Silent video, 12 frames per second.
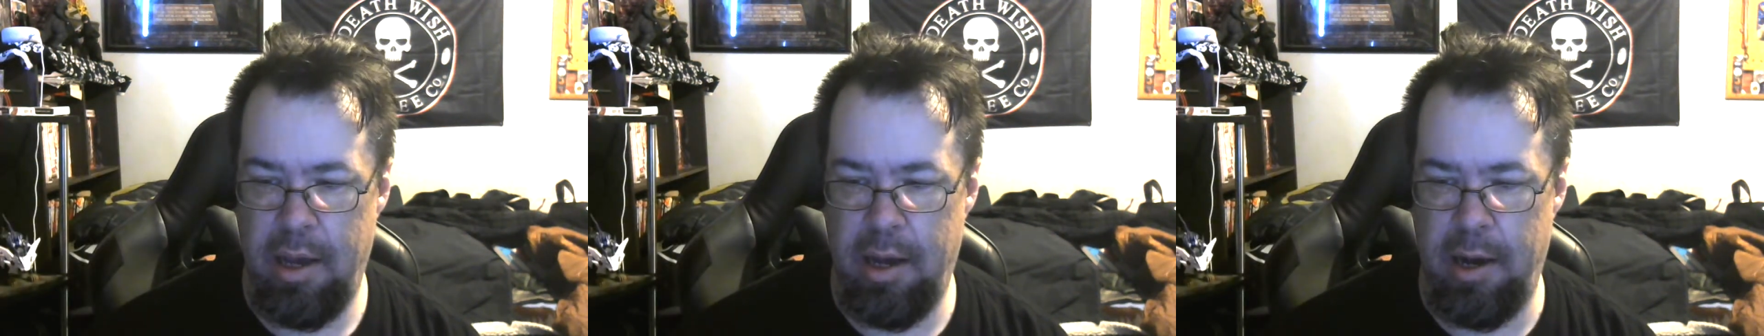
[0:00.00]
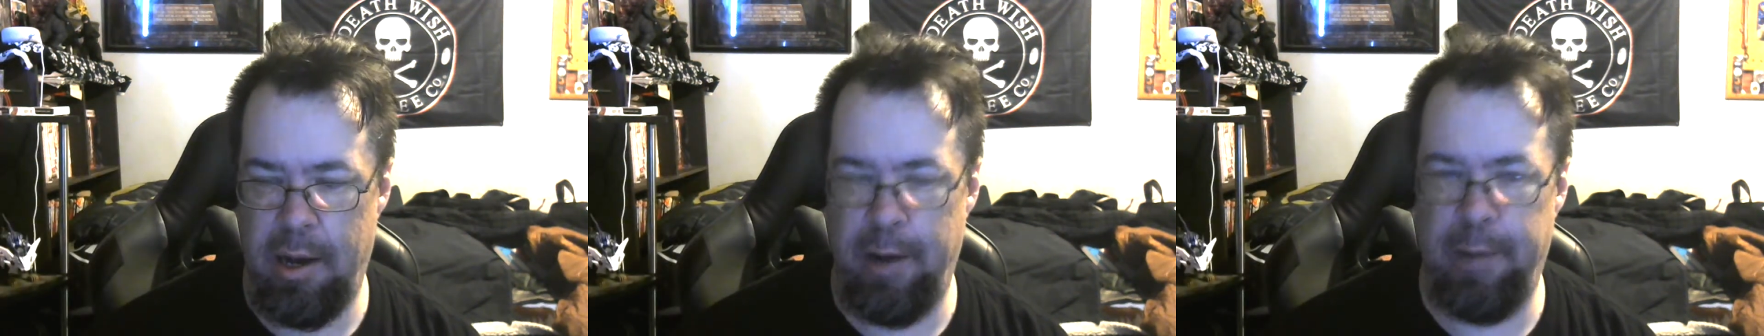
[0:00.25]

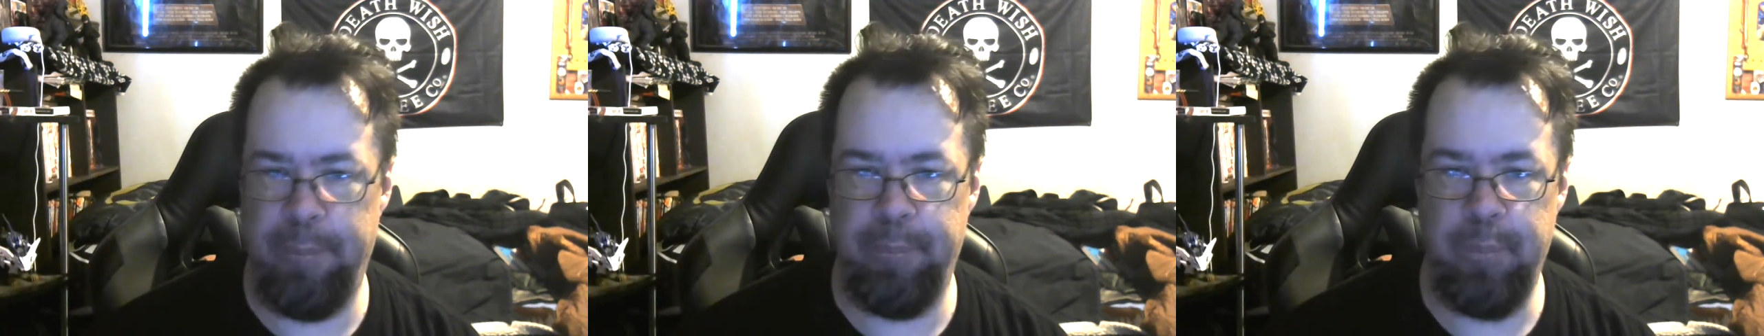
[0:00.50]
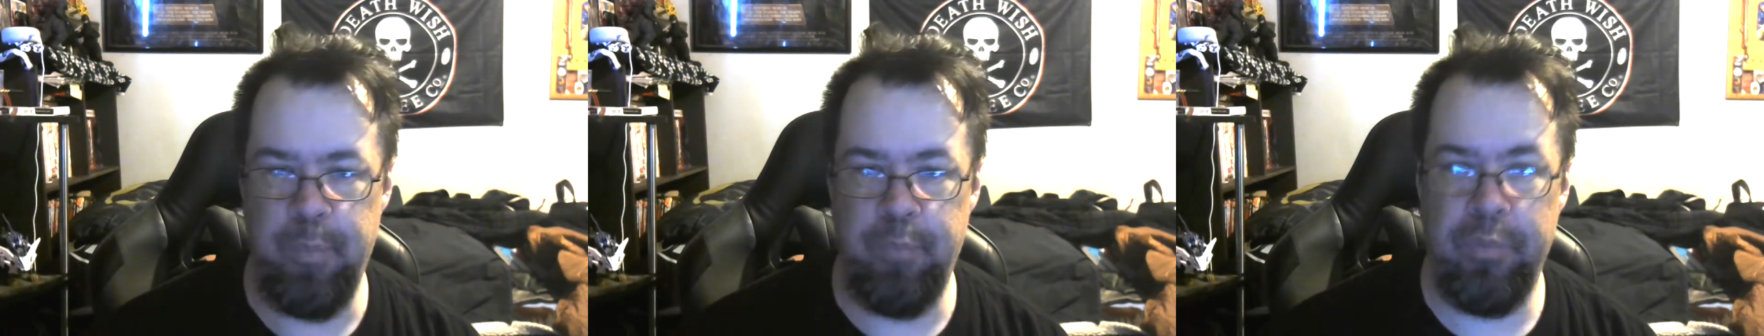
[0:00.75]

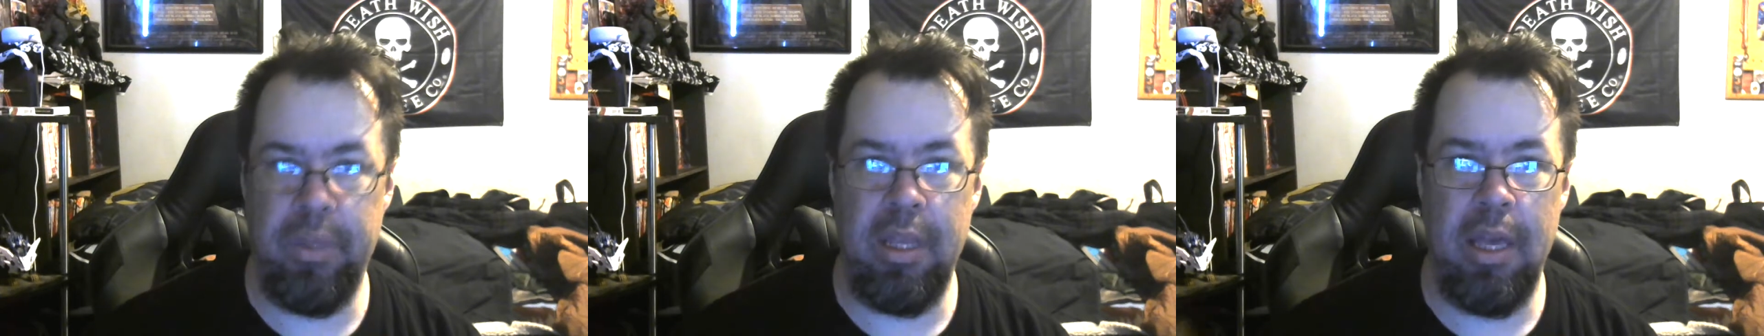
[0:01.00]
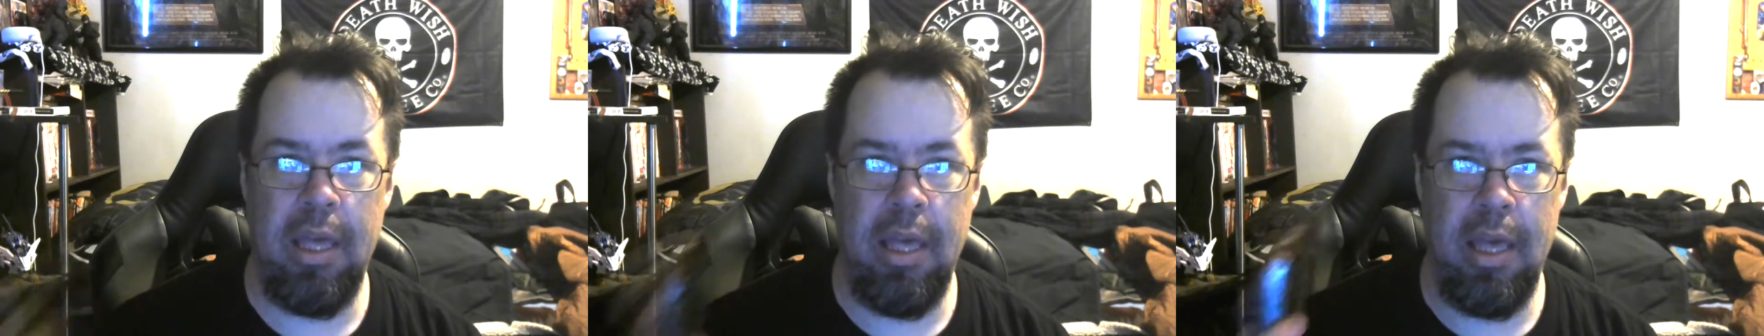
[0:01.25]
I
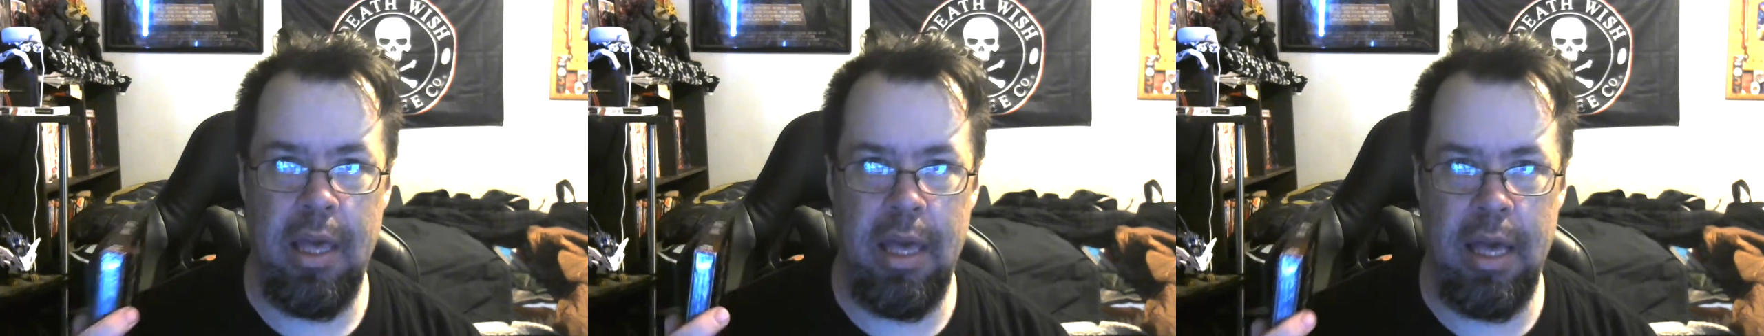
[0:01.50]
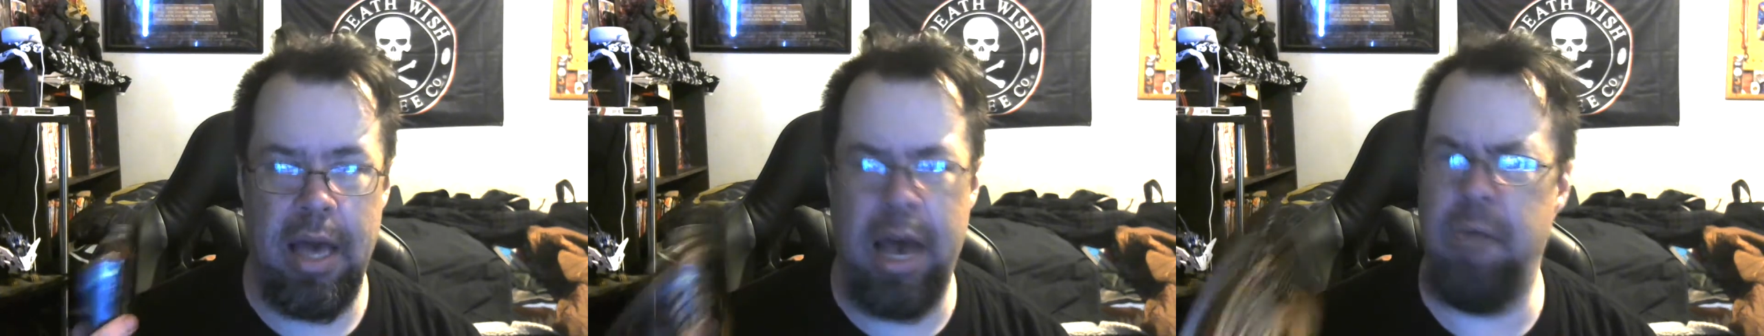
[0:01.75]

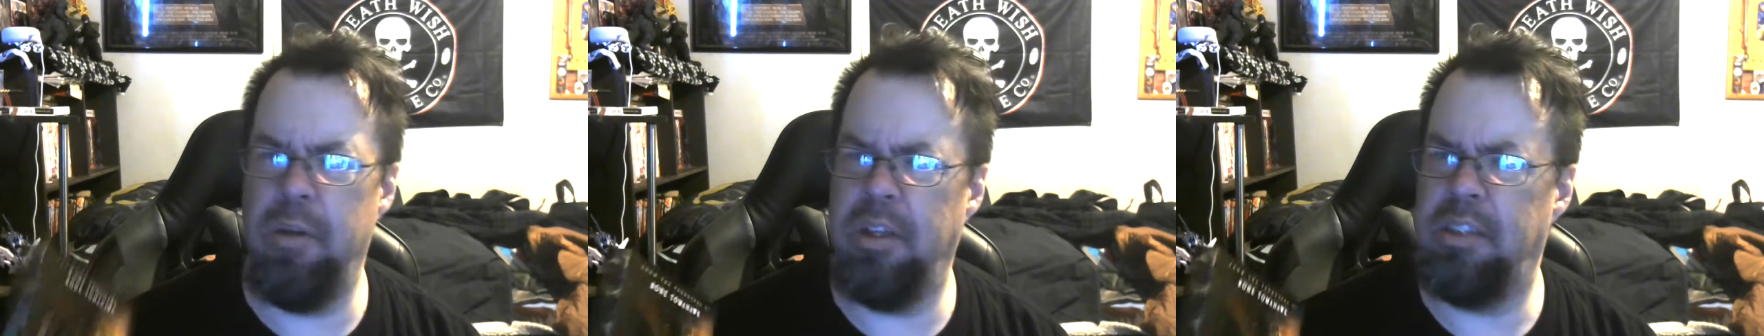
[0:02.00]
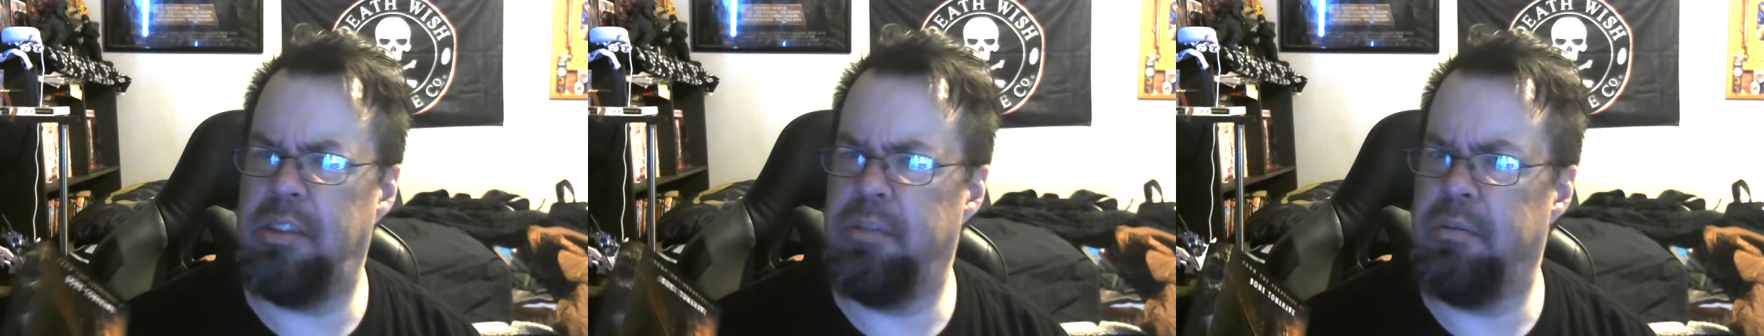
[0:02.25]

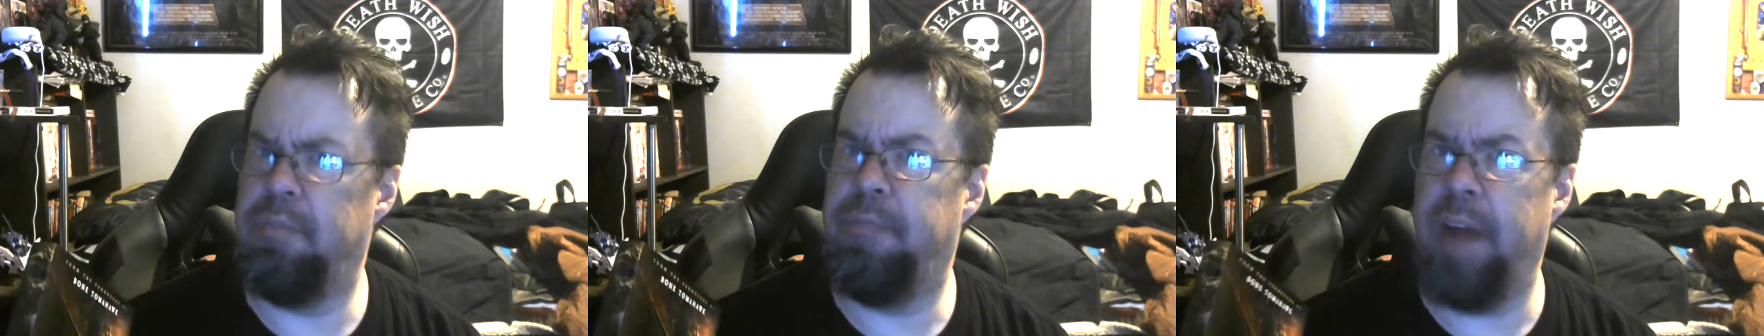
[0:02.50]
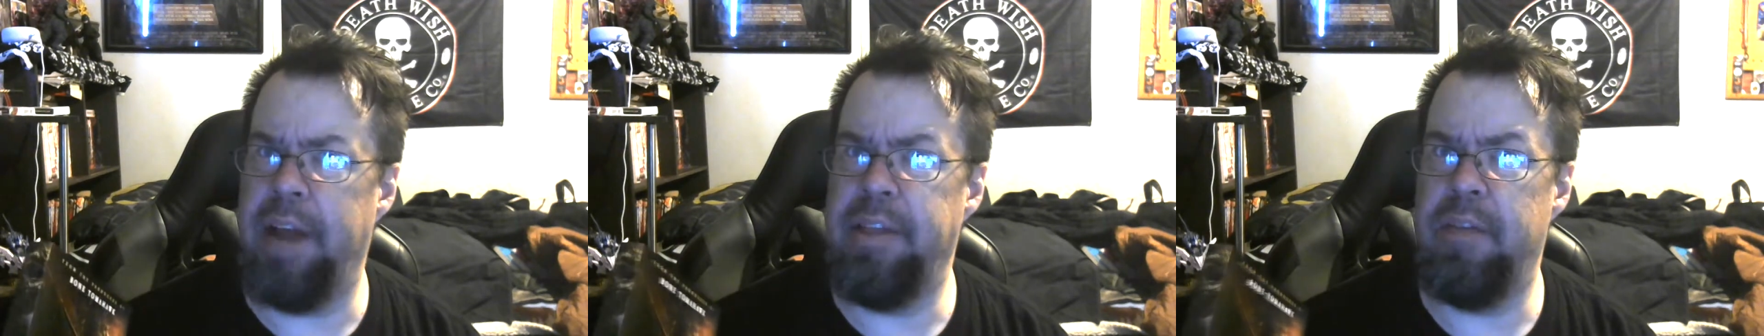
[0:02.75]
really should
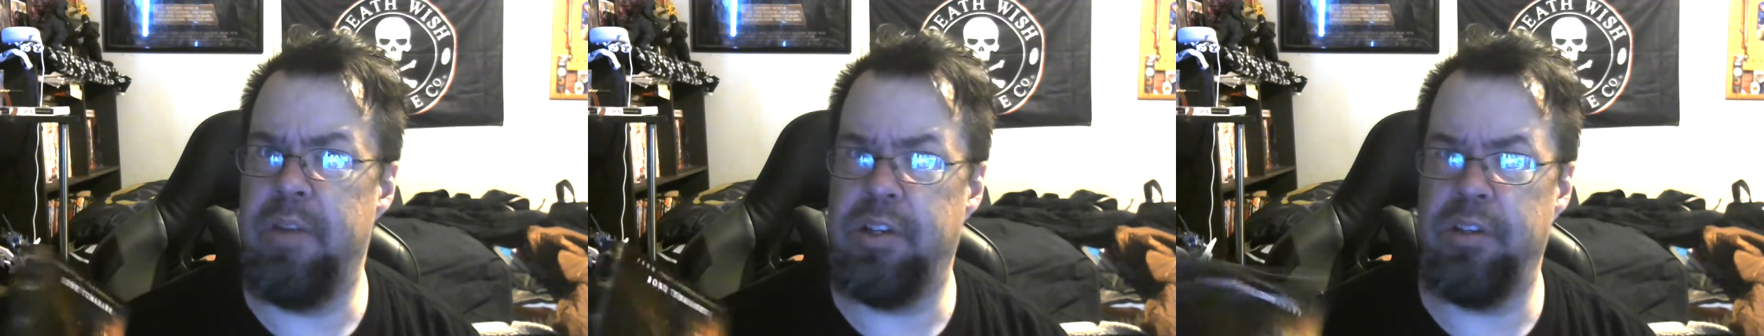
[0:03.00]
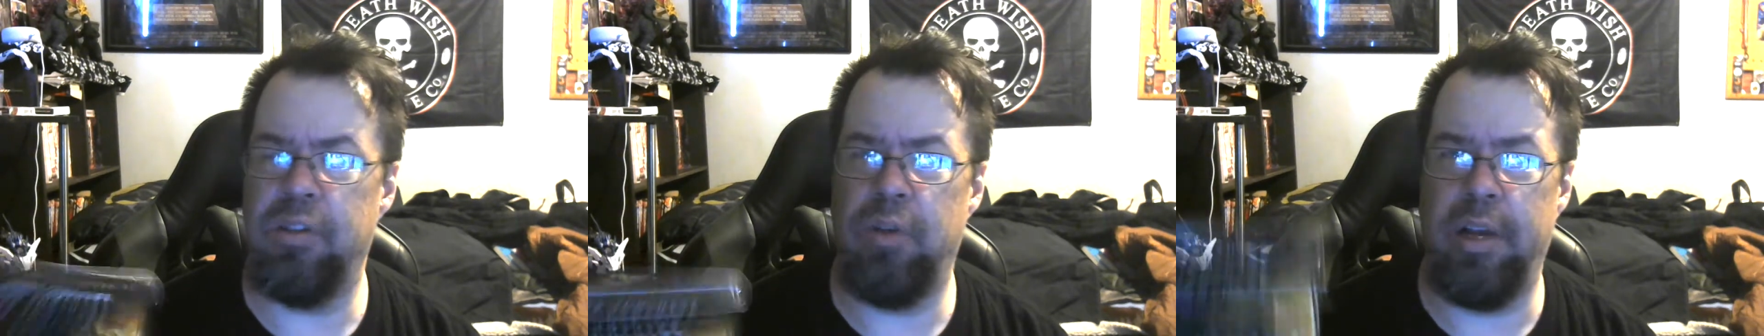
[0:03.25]
find the
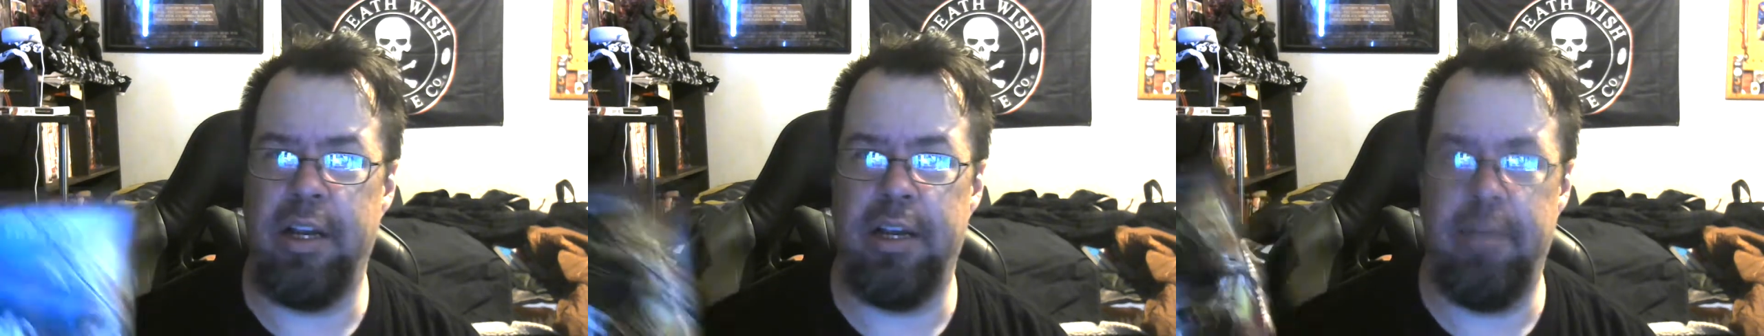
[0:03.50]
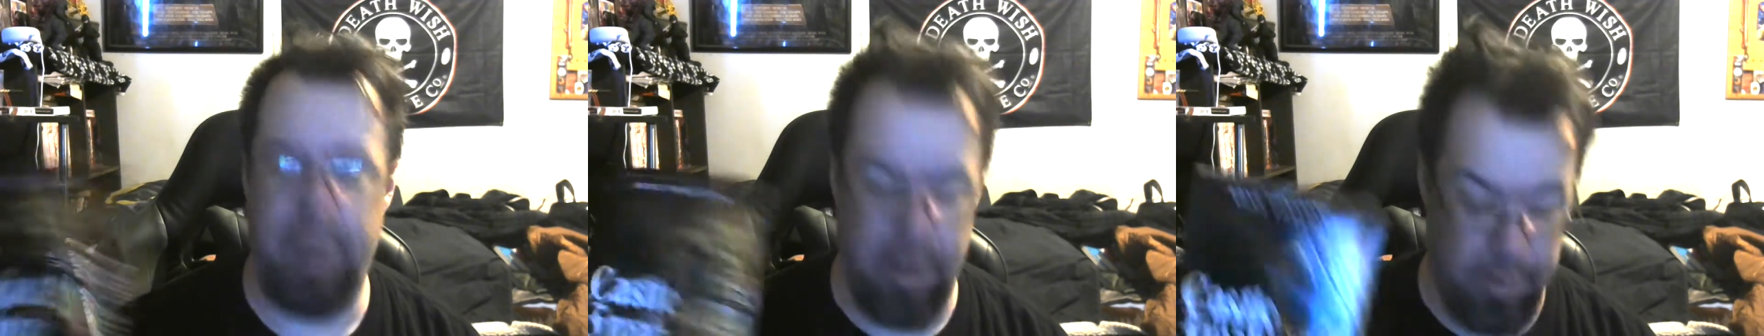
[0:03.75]
original so I can compare the